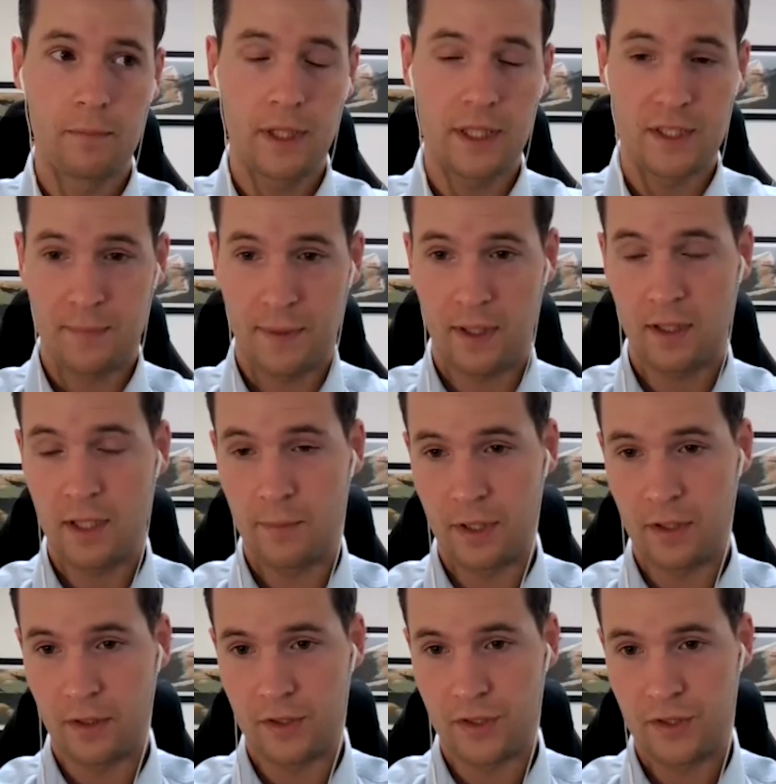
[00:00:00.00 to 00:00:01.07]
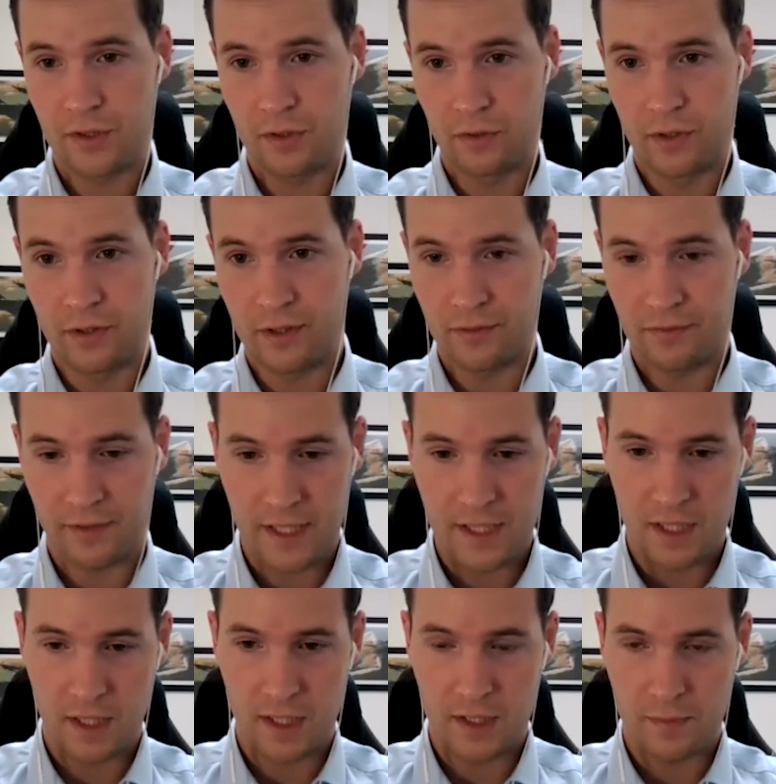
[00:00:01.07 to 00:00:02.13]
It's partly because the
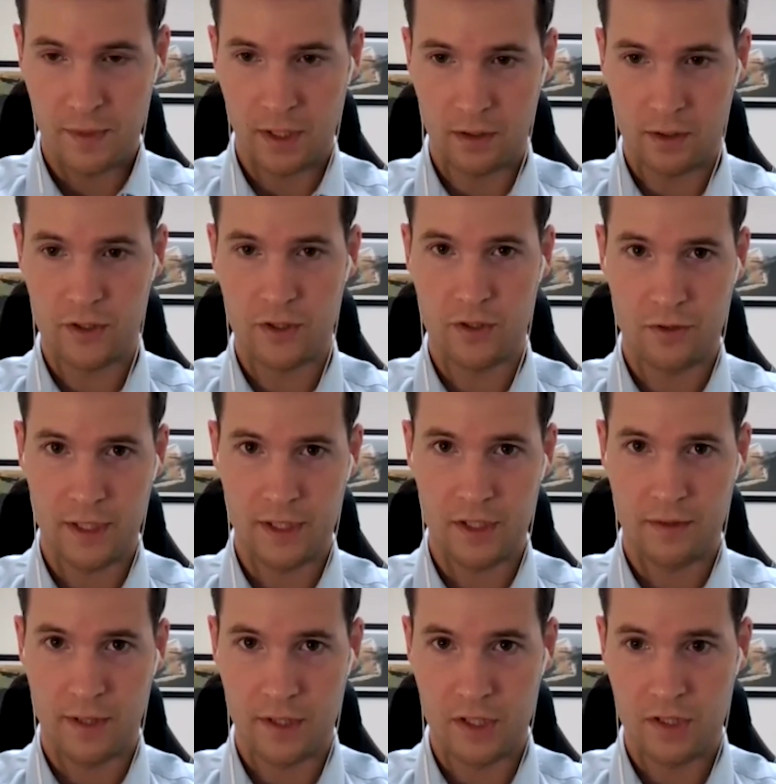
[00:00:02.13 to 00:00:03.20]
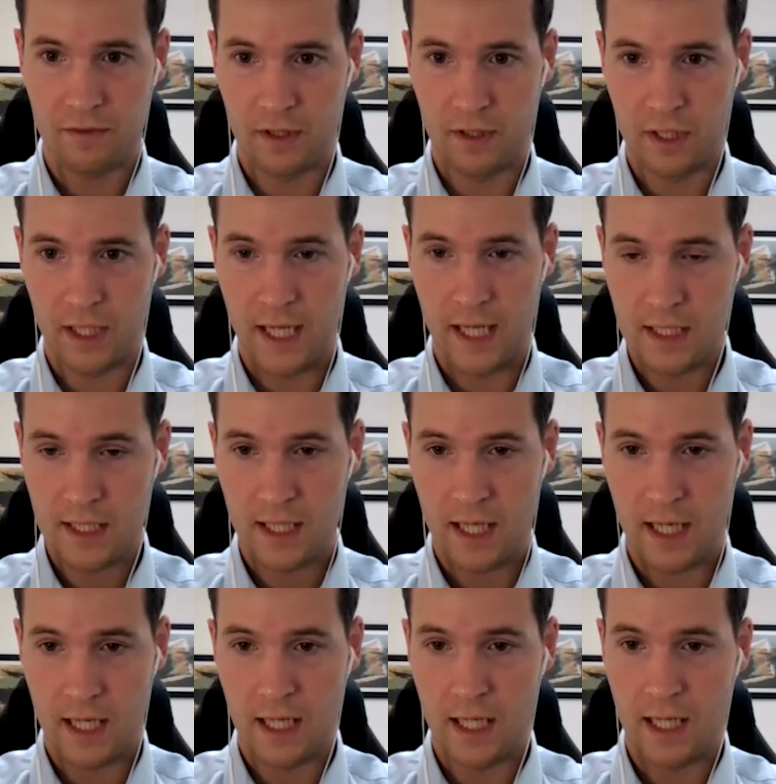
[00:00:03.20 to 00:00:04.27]
fighting has been concentrated around Sievierodonetsk
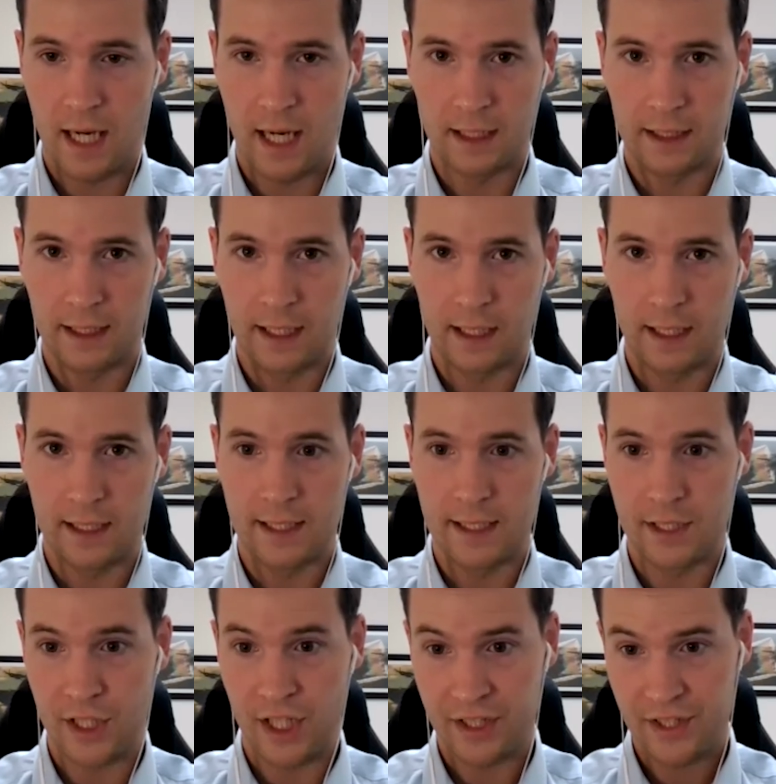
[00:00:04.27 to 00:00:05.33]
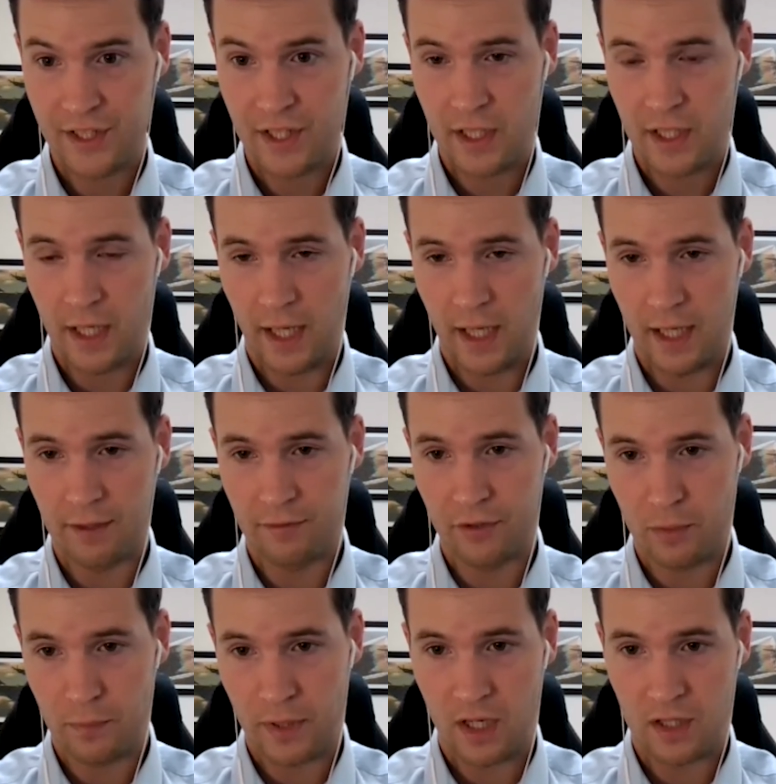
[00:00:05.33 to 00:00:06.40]
and then Lysychansk for
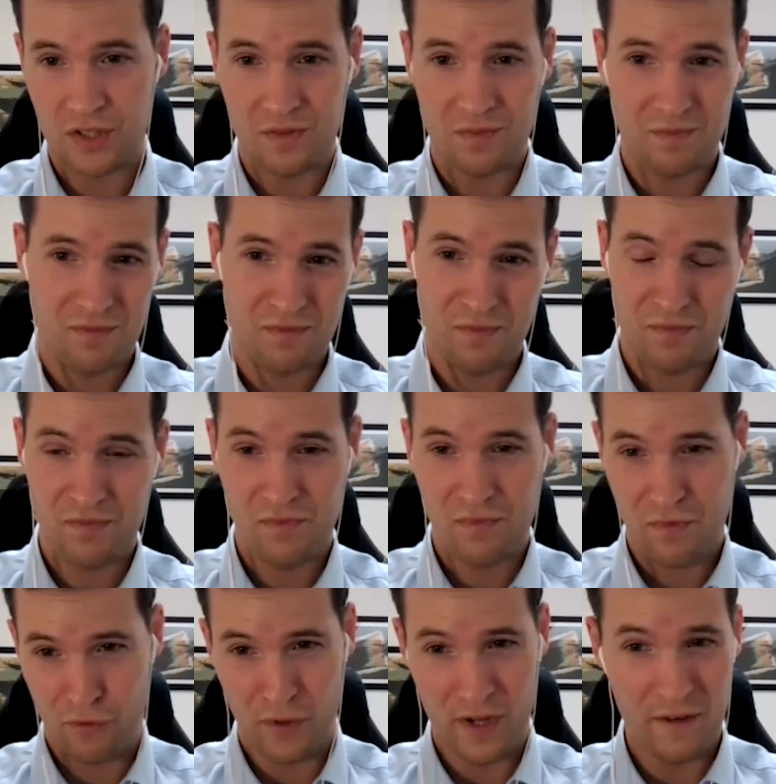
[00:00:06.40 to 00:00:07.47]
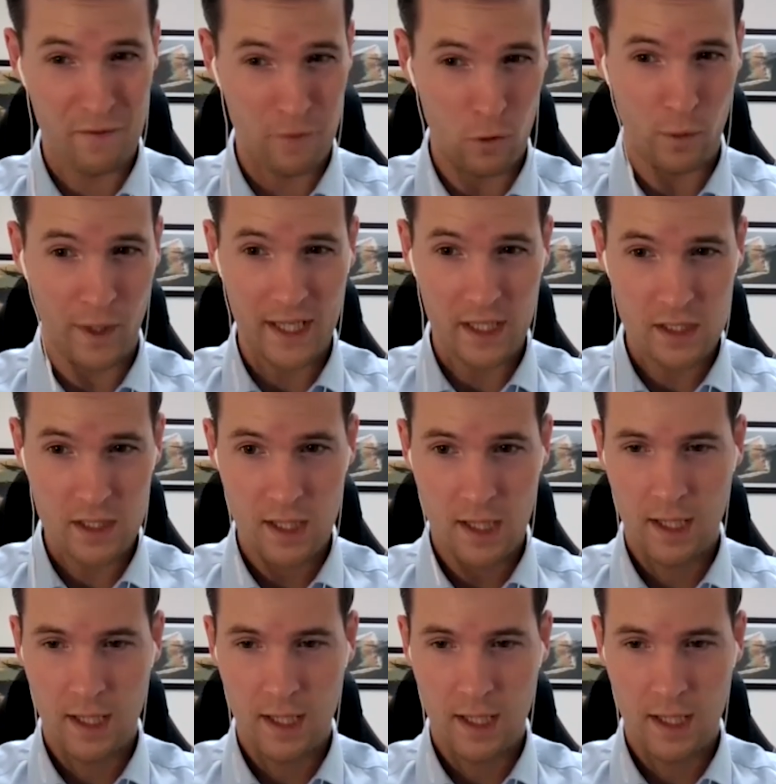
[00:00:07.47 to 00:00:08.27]
the past 3-4 weeks.